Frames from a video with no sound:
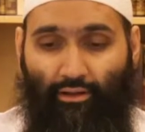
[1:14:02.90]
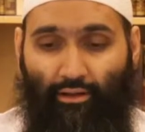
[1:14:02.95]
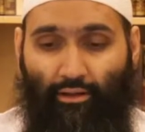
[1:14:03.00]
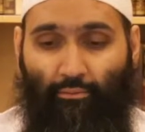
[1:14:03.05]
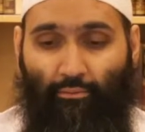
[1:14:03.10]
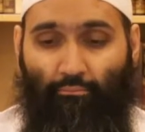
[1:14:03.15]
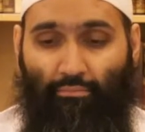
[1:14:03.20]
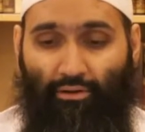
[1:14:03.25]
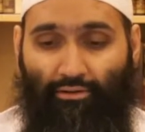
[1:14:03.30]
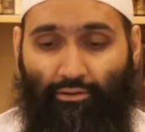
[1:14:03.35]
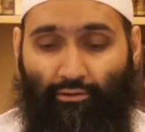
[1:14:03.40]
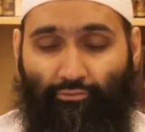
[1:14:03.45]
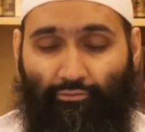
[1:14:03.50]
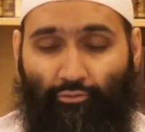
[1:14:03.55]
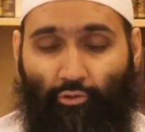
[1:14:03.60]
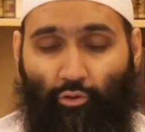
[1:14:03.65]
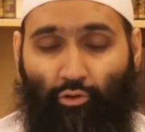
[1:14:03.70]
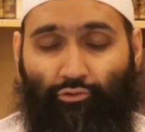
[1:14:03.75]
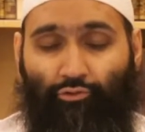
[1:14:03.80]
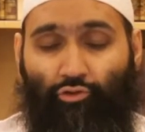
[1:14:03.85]
but of
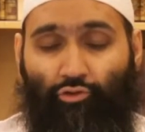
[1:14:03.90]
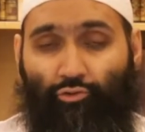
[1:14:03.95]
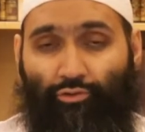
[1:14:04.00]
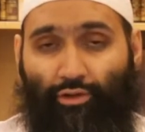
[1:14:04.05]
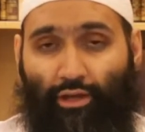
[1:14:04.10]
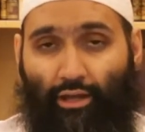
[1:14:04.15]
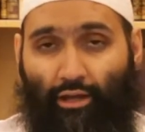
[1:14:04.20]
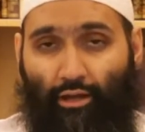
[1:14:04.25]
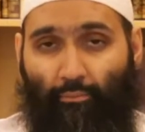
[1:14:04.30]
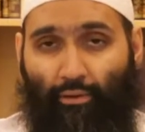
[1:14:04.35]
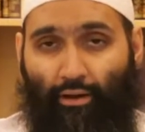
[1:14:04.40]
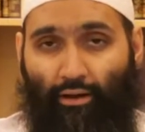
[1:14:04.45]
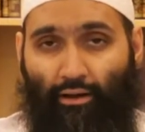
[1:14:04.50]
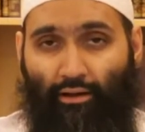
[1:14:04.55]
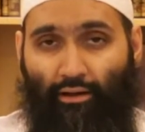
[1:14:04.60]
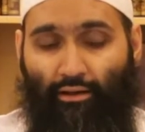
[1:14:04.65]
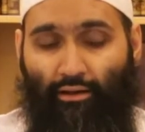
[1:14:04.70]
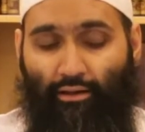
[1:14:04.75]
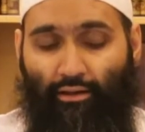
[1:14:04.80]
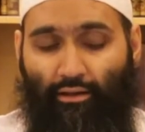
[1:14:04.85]
course you use hikmah,
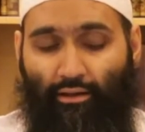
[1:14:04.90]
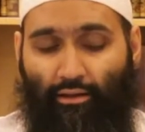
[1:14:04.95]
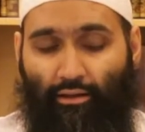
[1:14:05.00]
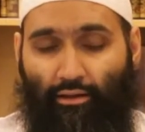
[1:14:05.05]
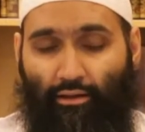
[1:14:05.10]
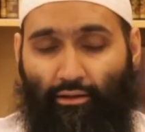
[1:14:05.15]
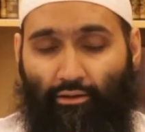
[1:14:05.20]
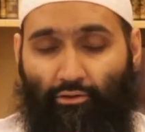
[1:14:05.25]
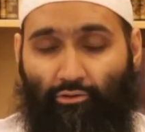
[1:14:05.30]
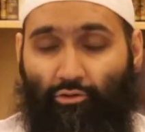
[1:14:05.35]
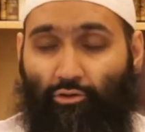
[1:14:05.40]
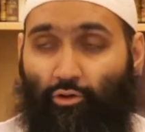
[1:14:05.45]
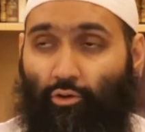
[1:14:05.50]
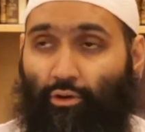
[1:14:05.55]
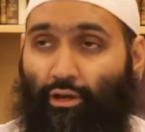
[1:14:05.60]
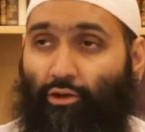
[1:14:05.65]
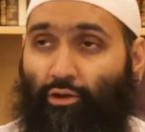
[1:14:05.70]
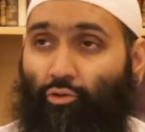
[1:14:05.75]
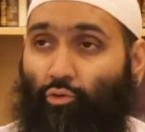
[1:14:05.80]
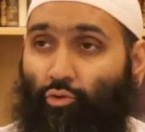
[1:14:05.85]
you look
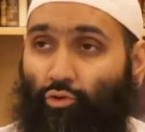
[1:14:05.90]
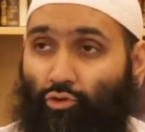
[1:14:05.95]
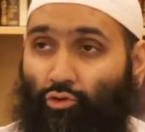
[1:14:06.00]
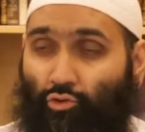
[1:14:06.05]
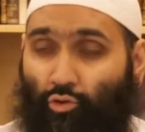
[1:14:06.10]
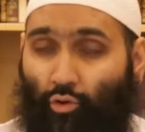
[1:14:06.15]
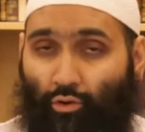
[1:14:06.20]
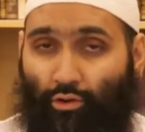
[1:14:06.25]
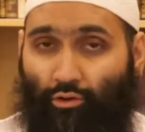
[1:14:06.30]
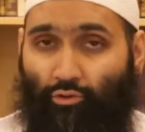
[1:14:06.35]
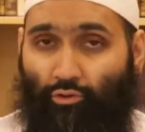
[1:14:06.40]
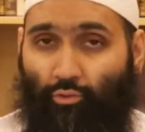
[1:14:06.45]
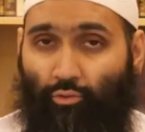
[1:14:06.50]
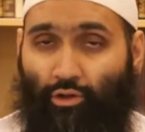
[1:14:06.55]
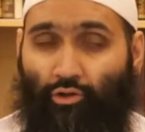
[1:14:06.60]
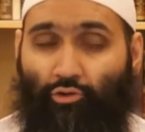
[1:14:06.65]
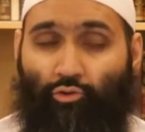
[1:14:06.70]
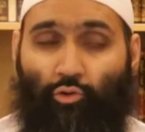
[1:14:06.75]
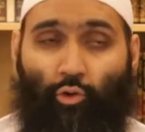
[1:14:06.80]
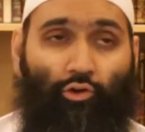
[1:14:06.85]
at who you're talking to. Are
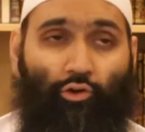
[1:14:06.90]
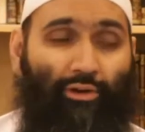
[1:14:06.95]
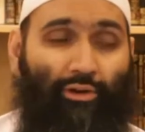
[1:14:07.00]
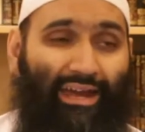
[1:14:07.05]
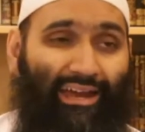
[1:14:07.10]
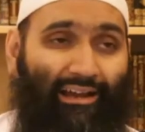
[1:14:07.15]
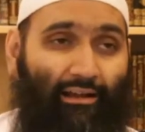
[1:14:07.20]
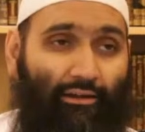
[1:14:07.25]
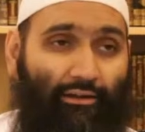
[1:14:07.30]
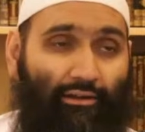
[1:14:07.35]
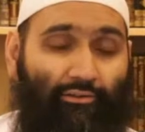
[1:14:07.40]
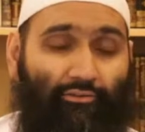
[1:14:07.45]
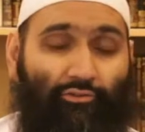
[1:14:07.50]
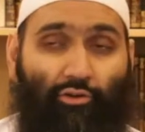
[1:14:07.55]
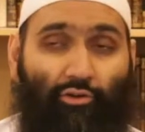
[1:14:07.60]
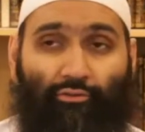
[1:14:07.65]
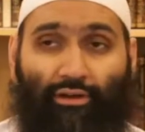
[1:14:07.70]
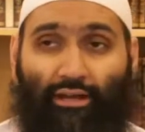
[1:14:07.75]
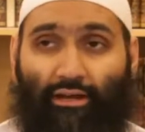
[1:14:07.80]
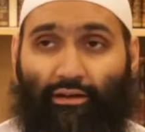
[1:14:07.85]
you talking to elders,
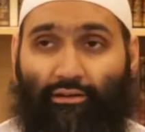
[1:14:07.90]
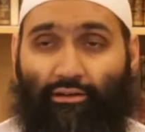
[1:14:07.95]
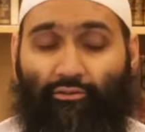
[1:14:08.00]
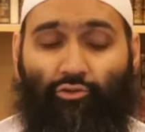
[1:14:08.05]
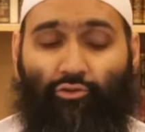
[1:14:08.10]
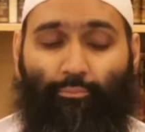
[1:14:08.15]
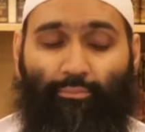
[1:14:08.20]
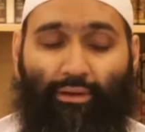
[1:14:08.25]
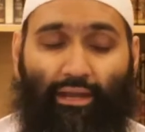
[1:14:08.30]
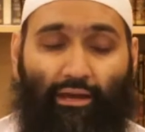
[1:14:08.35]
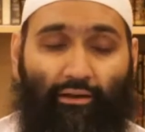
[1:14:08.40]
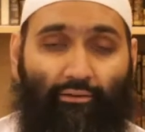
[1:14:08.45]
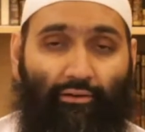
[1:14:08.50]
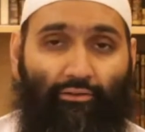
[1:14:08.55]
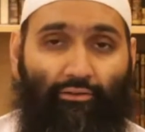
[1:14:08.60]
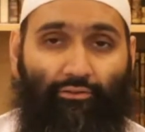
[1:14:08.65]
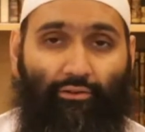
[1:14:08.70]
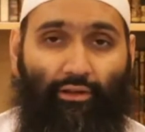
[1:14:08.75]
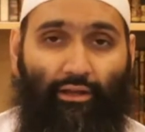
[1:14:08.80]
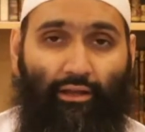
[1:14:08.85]
your relatives, your
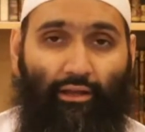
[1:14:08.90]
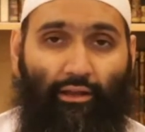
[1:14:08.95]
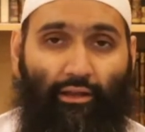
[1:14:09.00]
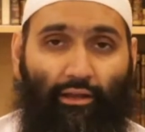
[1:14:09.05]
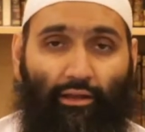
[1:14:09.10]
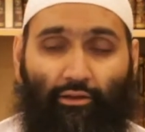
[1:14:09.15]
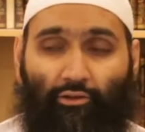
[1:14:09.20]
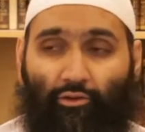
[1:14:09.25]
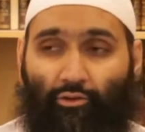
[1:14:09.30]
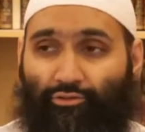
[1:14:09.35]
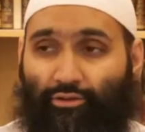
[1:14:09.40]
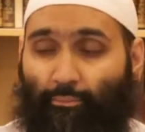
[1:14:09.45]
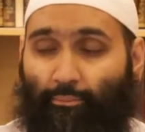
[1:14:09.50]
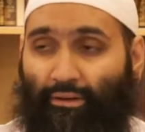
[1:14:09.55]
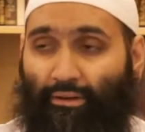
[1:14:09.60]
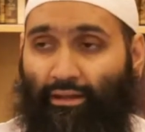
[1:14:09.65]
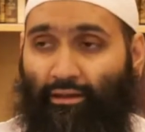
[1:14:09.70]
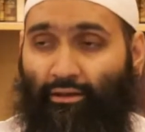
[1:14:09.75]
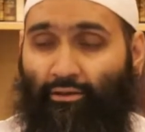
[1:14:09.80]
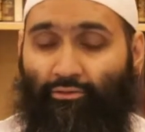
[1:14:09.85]
parents, your
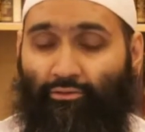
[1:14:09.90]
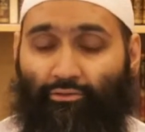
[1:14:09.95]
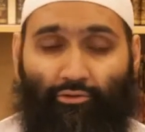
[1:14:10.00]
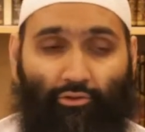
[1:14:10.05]
siblings,